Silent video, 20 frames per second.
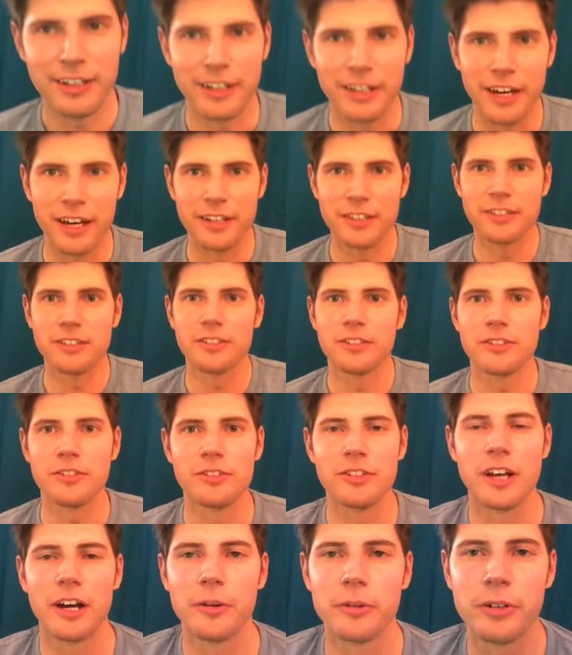Hey guys,
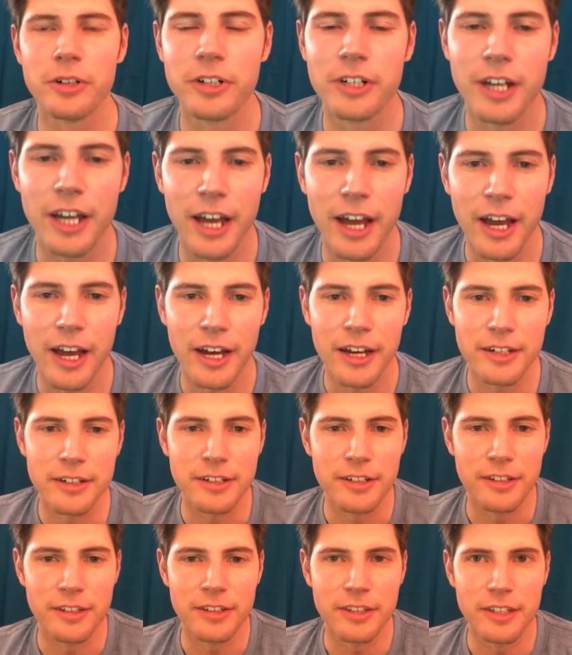so now we're going to
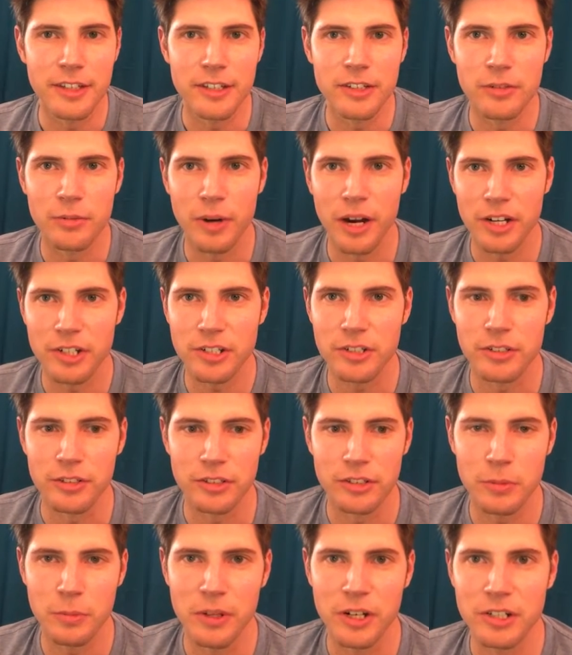add these
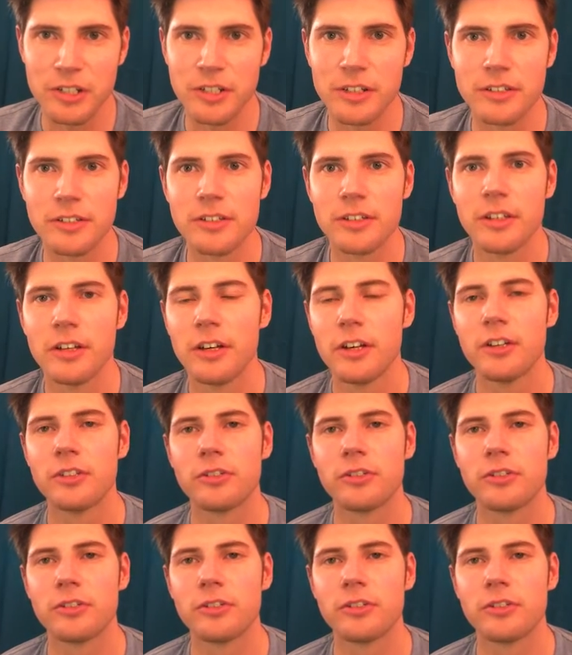rational expressions.